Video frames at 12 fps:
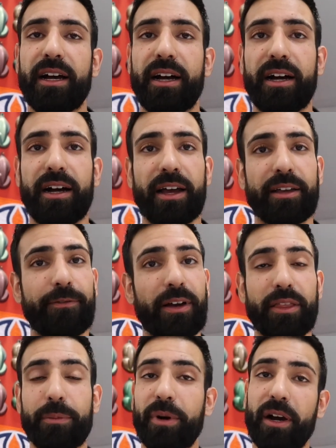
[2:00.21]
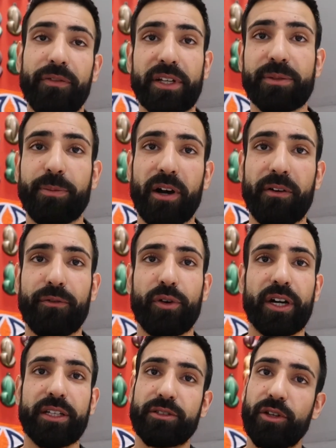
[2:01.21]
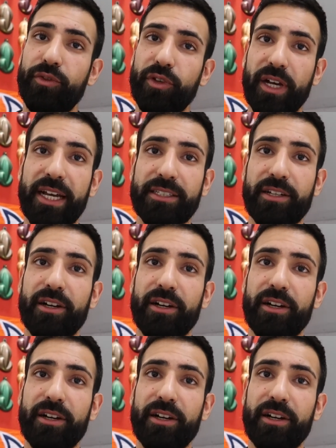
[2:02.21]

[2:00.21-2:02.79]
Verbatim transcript: I found the perfect spot for it. So if you guys